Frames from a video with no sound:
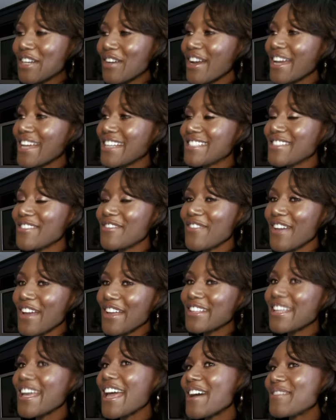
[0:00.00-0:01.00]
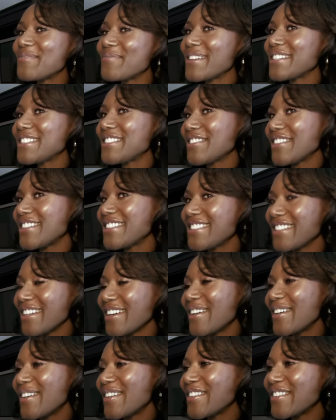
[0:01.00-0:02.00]
great to finally have my dress
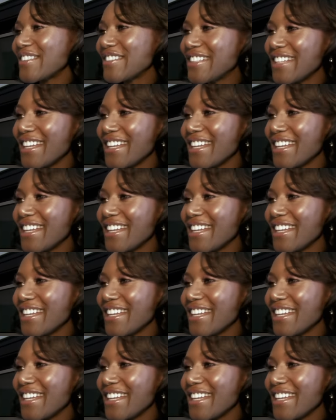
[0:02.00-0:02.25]
yes. on.